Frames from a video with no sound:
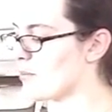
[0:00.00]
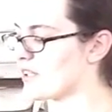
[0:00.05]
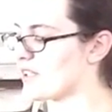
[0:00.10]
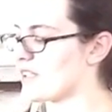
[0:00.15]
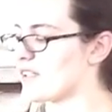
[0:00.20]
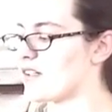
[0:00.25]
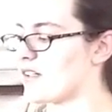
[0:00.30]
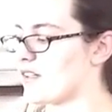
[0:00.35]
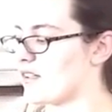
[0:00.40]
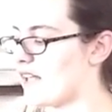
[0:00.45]

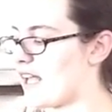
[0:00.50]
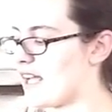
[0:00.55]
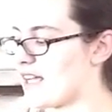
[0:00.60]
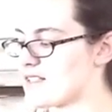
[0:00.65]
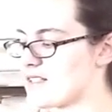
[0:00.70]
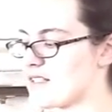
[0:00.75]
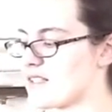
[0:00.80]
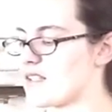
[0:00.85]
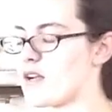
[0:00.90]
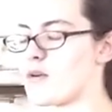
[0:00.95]
But the
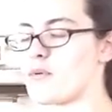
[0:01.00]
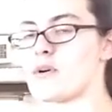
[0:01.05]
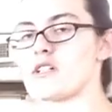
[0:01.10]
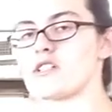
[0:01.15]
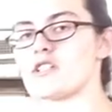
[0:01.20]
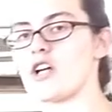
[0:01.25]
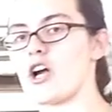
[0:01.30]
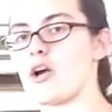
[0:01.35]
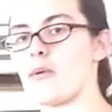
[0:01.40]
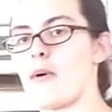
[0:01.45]
last thing that I
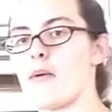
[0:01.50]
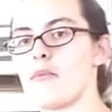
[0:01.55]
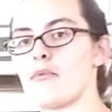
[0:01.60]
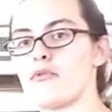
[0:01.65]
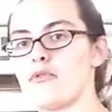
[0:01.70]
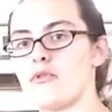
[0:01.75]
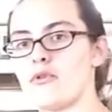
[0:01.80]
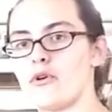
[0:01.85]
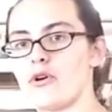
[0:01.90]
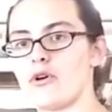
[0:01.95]
want to talk
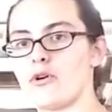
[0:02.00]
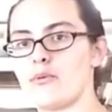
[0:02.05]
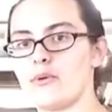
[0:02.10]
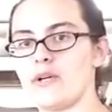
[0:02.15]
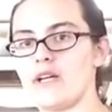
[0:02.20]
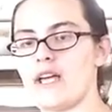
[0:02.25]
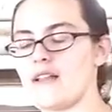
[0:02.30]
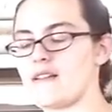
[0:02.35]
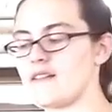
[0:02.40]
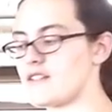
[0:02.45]
about before
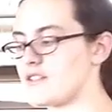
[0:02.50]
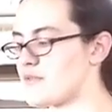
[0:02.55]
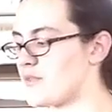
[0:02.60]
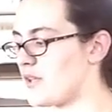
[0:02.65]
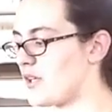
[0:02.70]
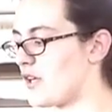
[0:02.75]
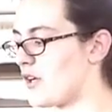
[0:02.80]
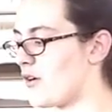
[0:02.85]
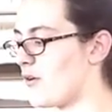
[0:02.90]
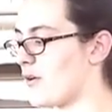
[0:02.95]
we end this
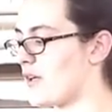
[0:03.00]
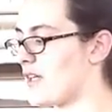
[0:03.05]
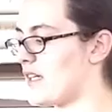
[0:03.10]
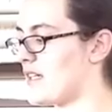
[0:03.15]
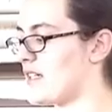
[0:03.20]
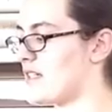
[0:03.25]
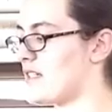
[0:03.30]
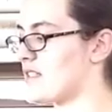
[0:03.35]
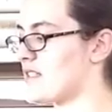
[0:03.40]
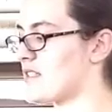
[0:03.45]
video
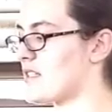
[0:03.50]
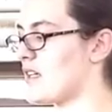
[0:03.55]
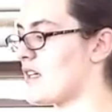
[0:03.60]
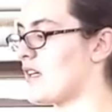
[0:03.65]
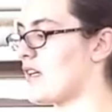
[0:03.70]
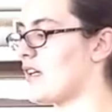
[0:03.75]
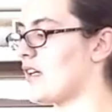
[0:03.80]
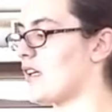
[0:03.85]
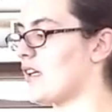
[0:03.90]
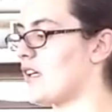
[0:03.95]
is
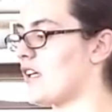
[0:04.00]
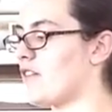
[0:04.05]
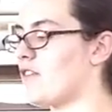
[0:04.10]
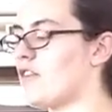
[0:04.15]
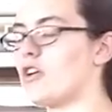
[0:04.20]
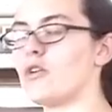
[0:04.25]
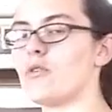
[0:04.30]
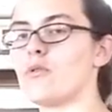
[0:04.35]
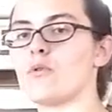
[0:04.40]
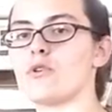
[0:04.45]

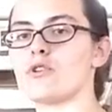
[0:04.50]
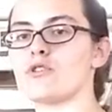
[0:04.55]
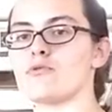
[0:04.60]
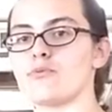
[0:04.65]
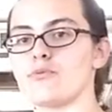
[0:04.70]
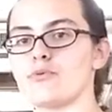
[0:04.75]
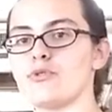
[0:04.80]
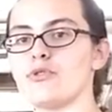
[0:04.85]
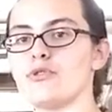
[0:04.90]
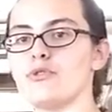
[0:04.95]
giving your
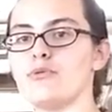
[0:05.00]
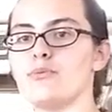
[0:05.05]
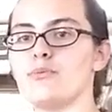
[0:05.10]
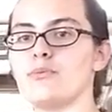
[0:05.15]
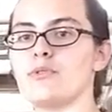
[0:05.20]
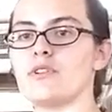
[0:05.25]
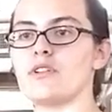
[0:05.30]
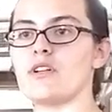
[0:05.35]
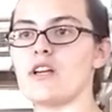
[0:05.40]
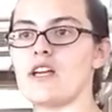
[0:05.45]
horse
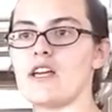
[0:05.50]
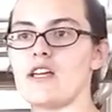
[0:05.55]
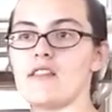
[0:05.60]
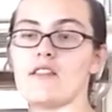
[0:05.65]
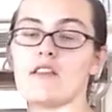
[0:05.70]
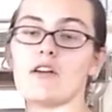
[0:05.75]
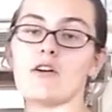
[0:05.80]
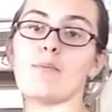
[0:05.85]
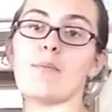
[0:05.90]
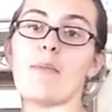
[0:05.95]
room
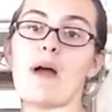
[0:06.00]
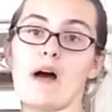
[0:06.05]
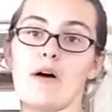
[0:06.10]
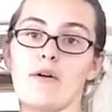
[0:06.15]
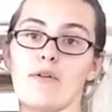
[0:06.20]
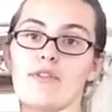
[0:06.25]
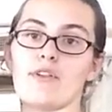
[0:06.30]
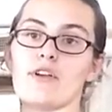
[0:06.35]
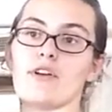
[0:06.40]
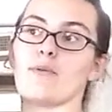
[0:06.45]
in their
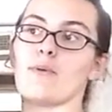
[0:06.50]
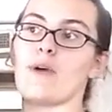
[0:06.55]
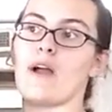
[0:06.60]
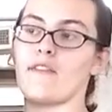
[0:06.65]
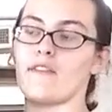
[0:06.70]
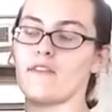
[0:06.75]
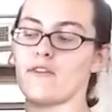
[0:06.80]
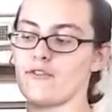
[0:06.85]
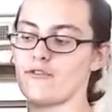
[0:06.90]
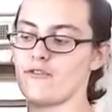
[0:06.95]
mouth and
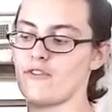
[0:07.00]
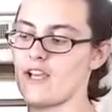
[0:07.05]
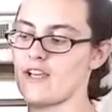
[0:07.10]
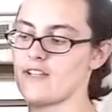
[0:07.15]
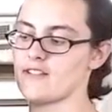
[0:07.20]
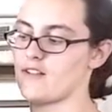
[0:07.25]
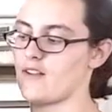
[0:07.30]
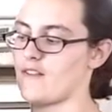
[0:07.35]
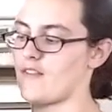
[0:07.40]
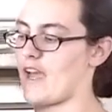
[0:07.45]
around their
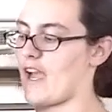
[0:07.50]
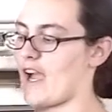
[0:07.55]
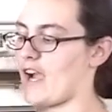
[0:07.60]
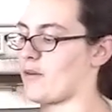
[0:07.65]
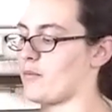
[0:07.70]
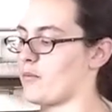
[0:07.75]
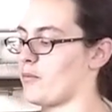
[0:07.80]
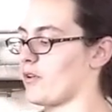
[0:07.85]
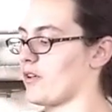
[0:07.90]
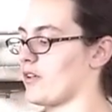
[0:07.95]
face on the
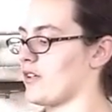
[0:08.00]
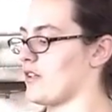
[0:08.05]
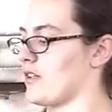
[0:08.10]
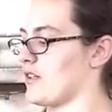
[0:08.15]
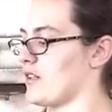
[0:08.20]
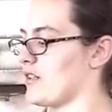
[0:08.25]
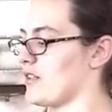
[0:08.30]
hackamore.